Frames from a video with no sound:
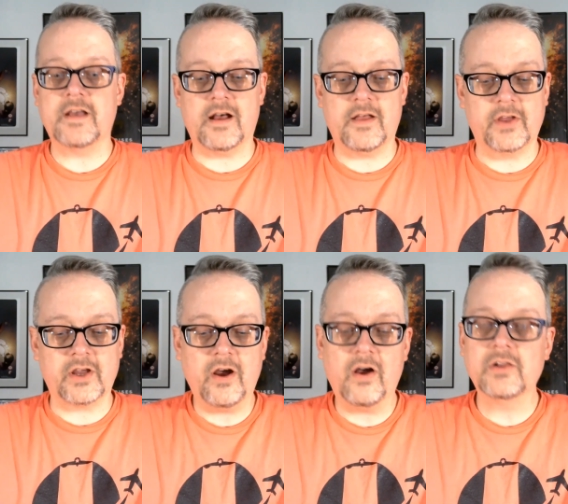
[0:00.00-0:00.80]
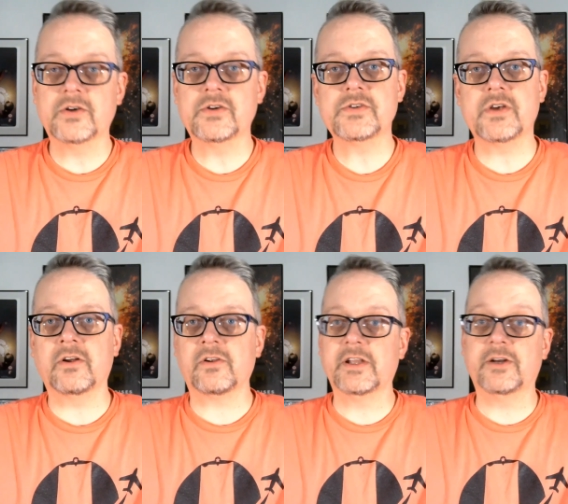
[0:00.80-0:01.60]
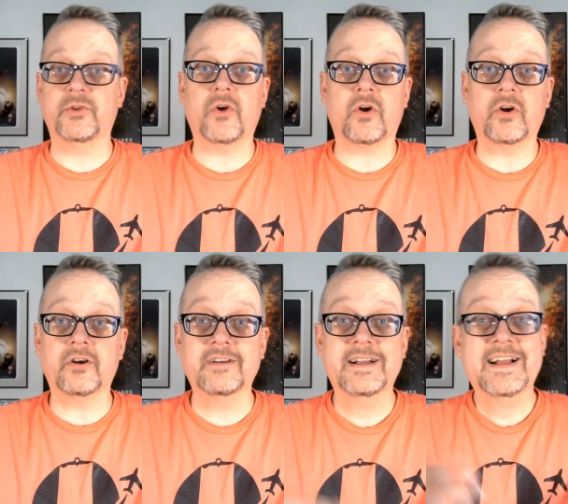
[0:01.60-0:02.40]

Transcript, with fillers: Uh, the colors are a little darker.